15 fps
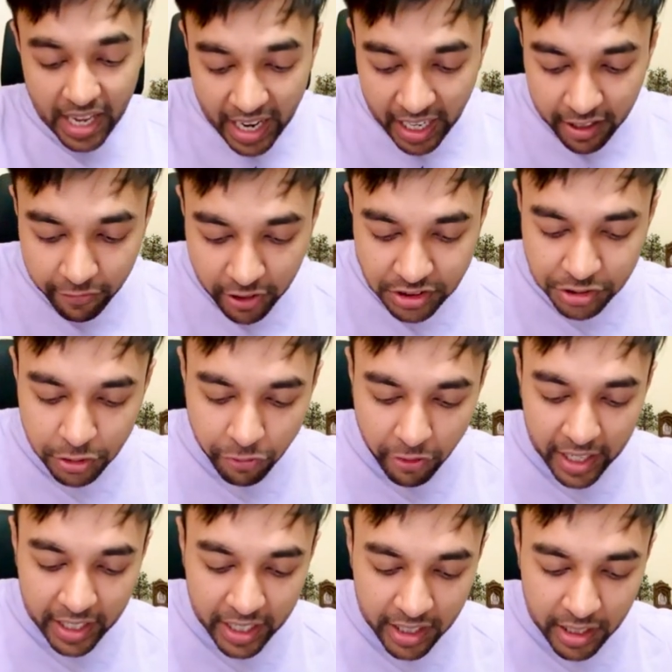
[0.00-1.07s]
And once you
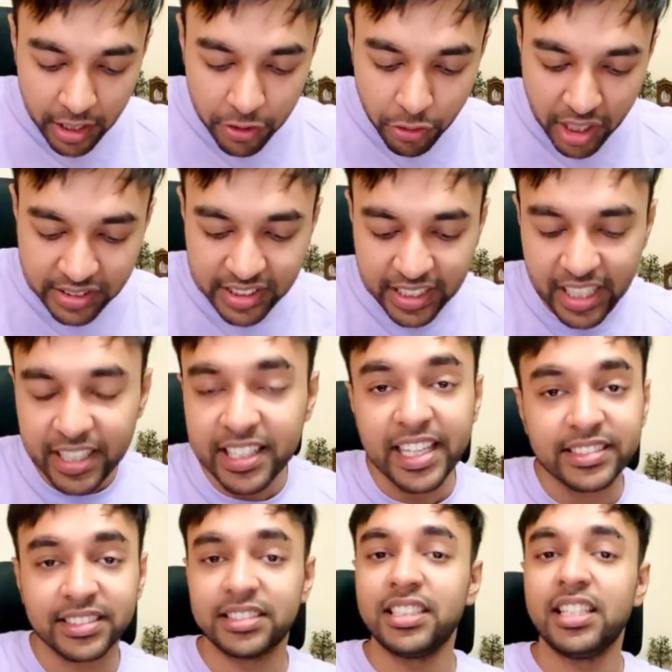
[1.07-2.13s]
find it, you can say that
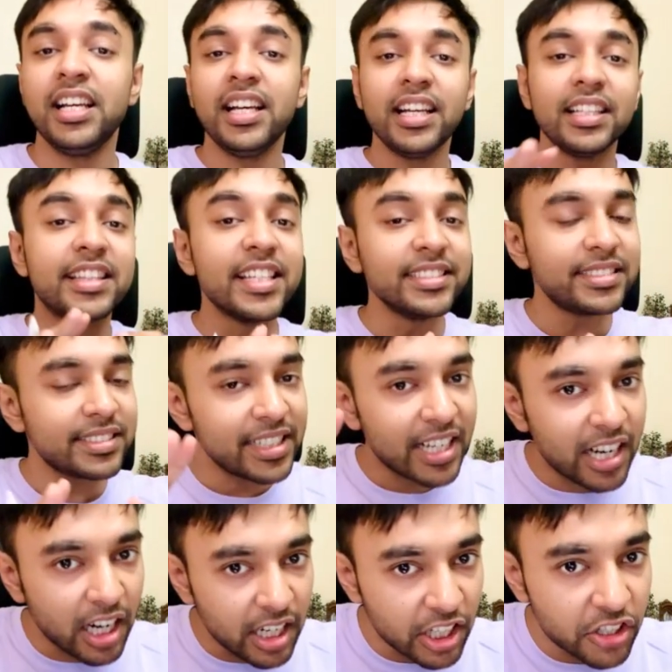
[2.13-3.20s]
yes, this
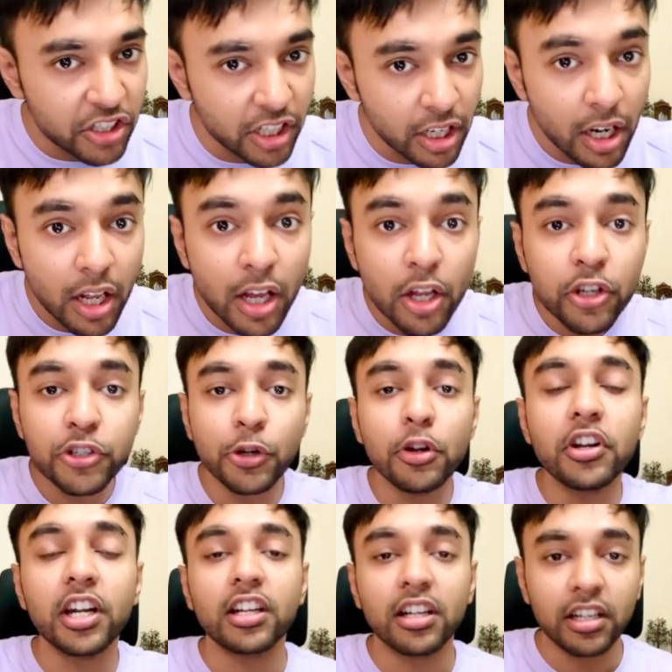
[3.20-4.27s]
condition
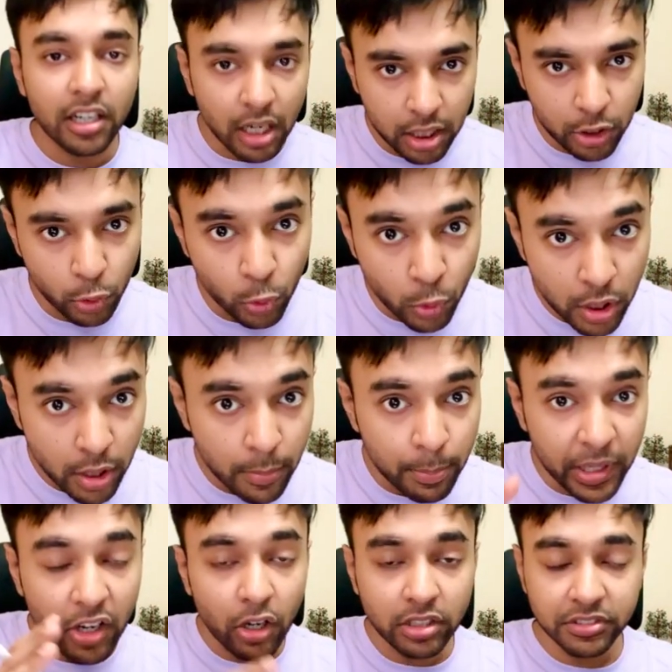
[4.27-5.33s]
should return a true
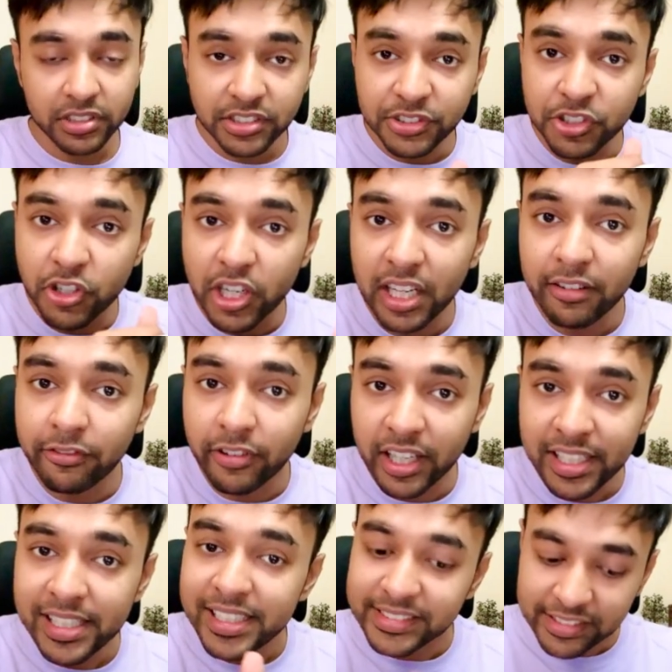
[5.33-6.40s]
because string
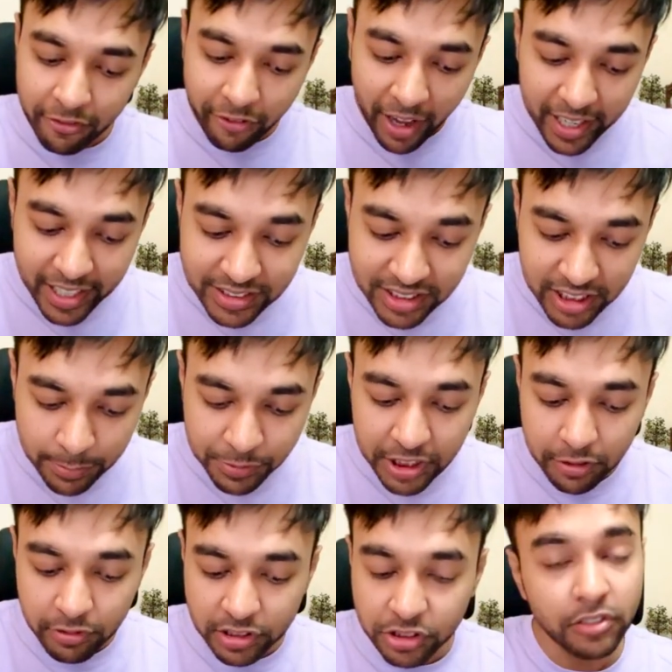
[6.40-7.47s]
1 is a valid
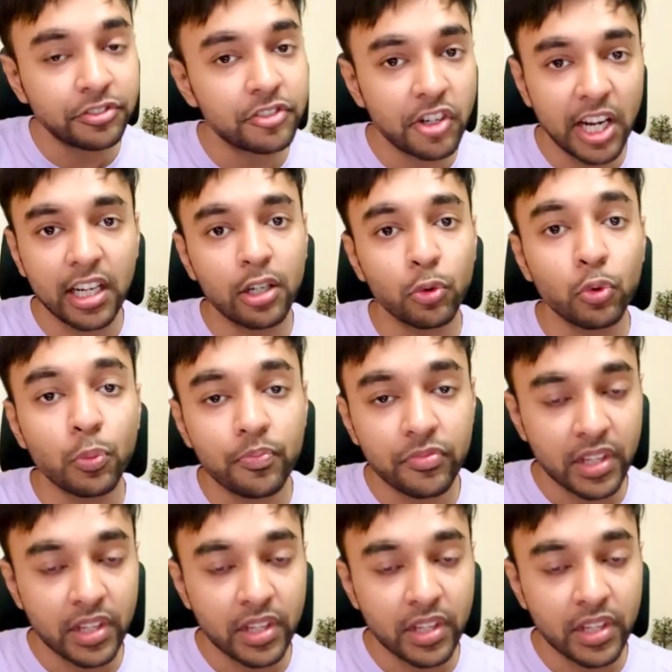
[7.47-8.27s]
subsequence of string 2.